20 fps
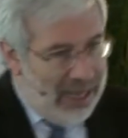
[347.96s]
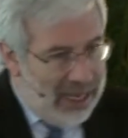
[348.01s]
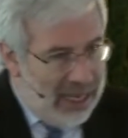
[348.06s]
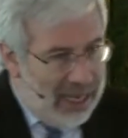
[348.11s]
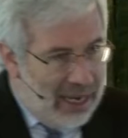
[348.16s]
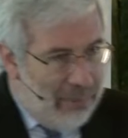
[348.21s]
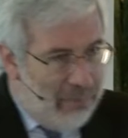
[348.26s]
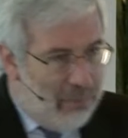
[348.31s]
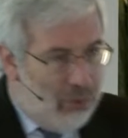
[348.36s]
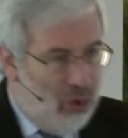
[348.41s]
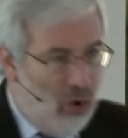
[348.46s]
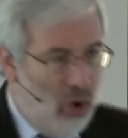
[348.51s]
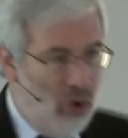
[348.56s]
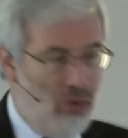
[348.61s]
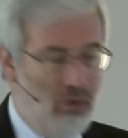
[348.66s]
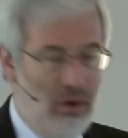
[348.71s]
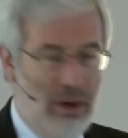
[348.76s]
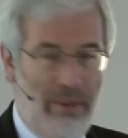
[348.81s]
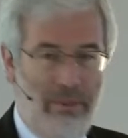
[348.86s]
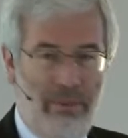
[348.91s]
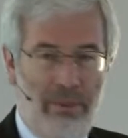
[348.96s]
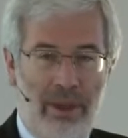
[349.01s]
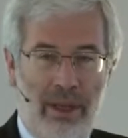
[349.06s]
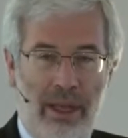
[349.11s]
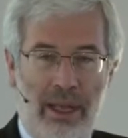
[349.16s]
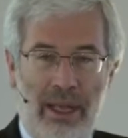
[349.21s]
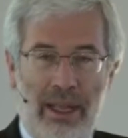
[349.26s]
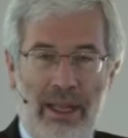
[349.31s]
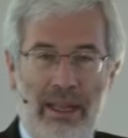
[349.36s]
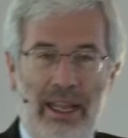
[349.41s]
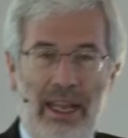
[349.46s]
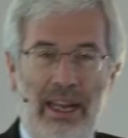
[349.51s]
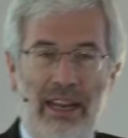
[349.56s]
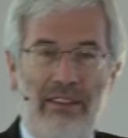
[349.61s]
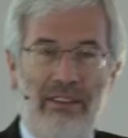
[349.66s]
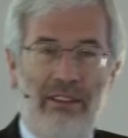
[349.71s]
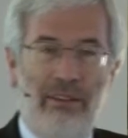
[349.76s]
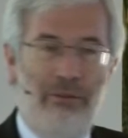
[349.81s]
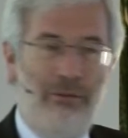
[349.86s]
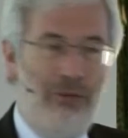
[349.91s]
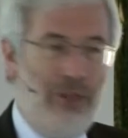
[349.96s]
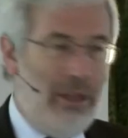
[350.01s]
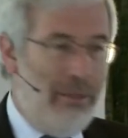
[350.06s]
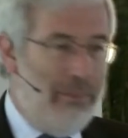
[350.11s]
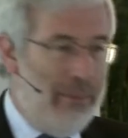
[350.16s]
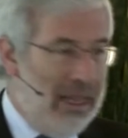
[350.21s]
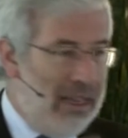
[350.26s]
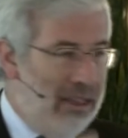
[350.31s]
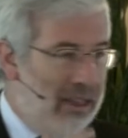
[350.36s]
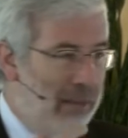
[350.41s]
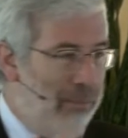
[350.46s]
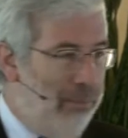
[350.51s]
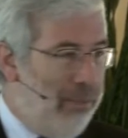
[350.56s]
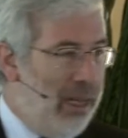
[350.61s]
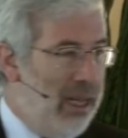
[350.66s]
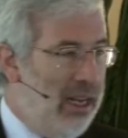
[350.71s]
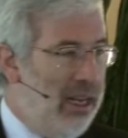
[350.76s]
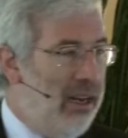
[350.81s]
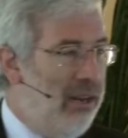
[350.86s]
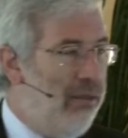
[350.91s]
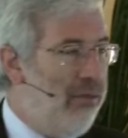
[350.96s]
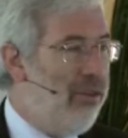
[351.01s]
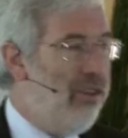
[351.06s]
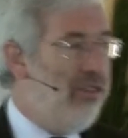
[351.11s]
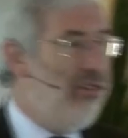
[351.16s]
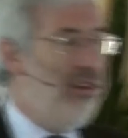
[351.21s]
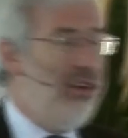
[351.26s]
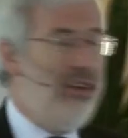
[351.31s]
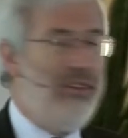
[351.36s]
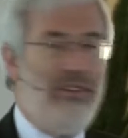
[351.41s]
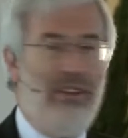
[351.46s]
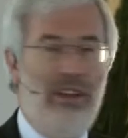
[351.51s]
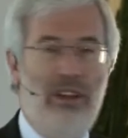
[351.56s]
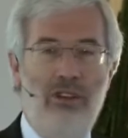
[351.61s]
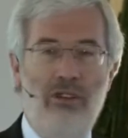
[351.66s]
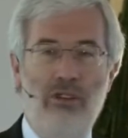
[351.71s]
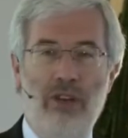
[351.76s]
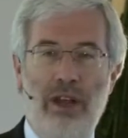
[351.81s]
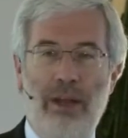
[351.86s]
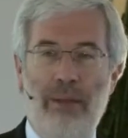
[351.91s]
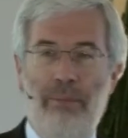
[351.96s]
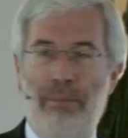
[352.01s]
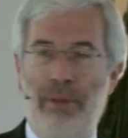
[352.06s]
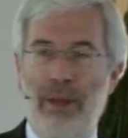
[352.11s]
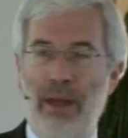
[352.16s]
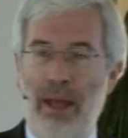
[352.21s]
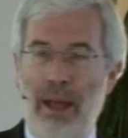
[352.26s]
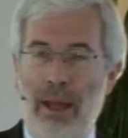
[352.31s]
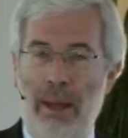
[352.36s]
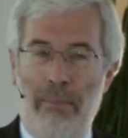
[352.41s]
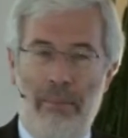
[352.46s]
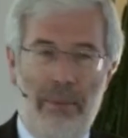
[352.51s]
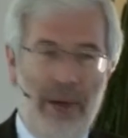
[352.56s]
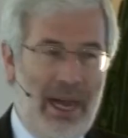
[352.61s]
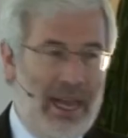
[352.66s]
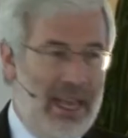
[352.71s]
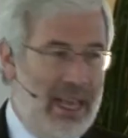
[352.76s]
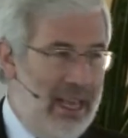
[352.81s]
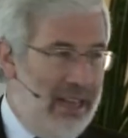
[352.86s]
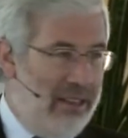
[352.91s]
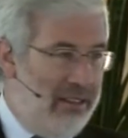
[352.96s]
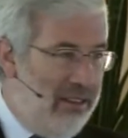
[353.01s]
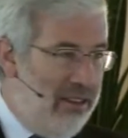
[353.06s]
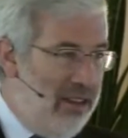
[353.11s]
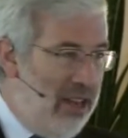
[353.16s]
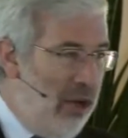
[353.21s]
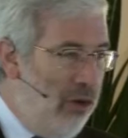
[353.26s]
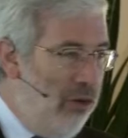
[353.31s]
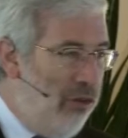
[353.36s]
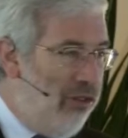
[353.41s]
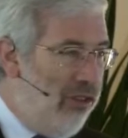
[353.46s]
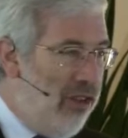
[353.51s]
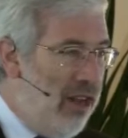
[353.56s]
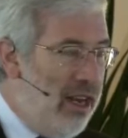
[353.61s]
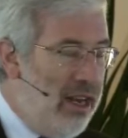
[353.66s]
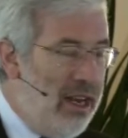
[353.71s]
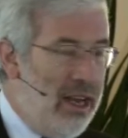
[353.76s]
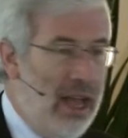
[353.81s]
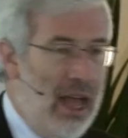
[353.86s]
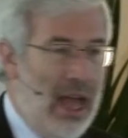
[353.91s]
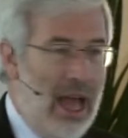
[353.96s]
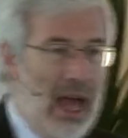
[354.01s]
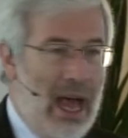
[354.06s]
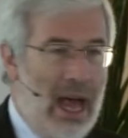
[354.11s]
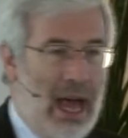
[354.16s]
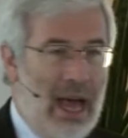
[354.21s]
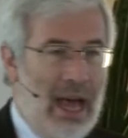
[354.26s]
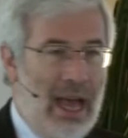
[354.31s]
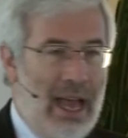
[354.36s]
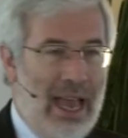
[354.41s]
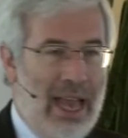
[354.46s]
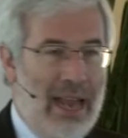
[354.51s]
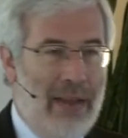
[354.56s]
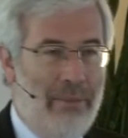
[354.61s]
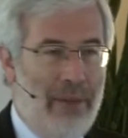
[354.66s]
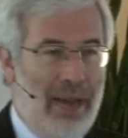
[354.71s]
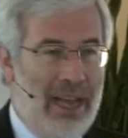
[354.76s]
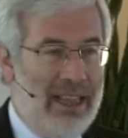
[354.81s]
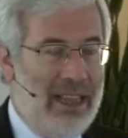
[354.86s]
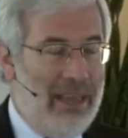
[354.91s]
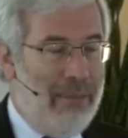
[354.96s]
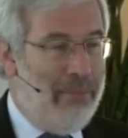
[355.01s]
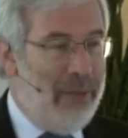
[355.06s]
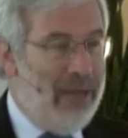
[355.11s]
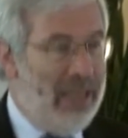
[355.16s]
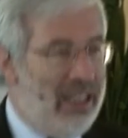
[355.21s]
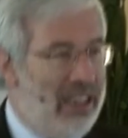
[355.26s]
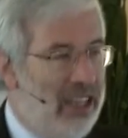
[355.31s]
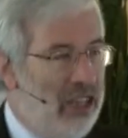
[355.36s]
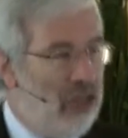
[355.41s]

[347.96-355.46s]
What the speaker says: in a program that is a fundamental pillar of research in Europe, by its notion and by the ability